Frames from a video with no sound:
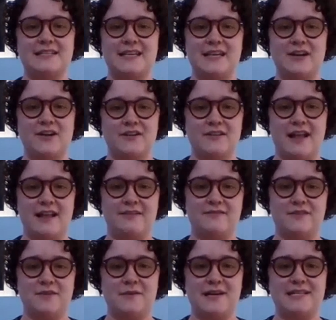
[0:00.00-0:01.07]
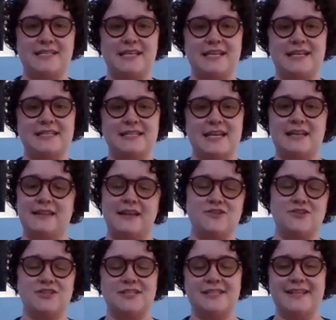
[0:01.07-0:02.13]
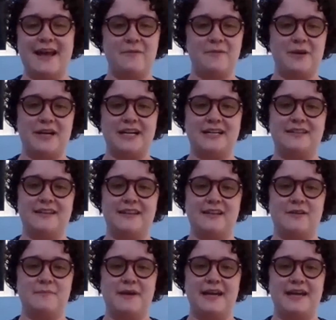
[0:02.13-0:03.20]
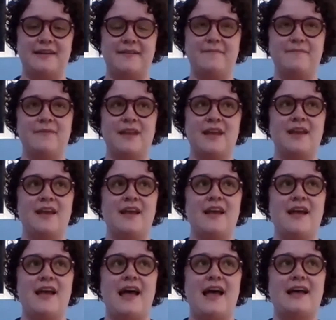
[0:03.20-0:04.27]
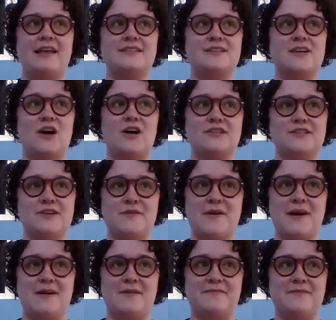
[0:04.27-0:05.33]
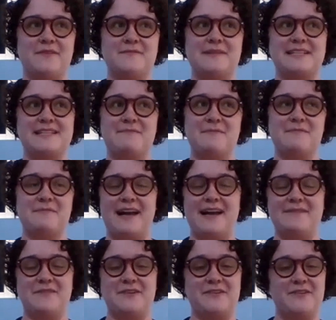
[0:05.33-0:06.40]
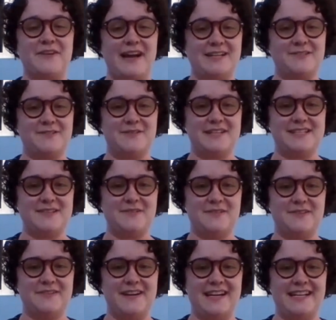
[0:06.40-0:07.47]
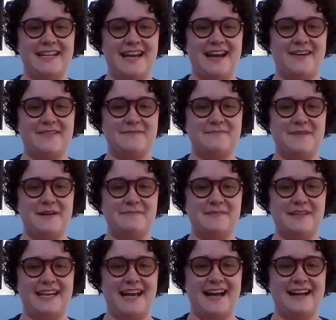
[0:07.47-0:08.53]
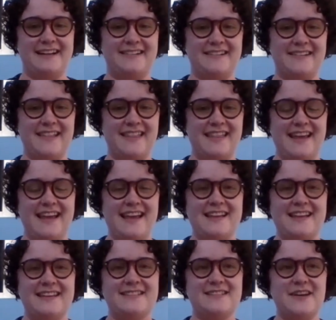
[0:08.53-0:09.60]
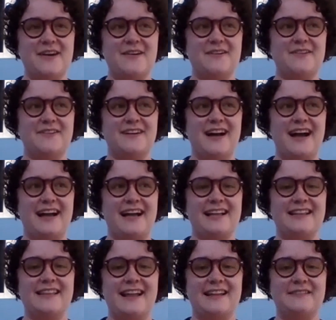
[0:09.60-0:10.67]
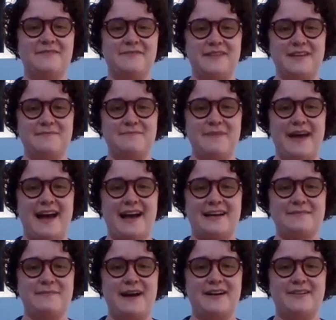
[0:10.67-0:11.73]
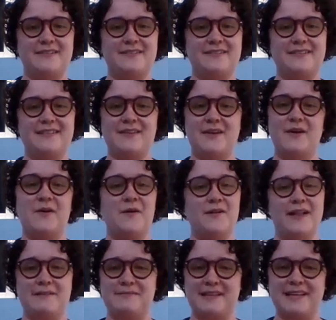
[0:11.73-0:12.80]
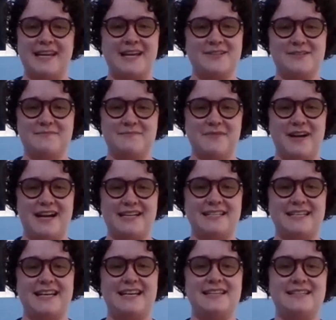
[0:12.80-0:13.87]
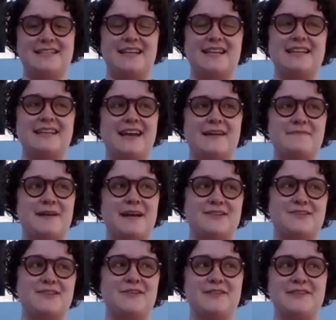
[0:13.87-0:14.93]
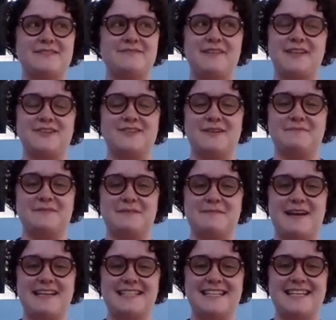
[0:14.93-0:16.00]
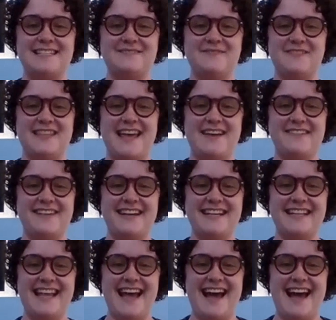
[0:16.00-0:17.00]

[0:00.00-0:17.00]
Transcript: to hear a lot of new ideas and then just network a little bit. It's also helpful because I'm applying for graduate school right now in public health. So I got a lot of feedback about the whole application process, and I'm actually going to finish up some essays for that right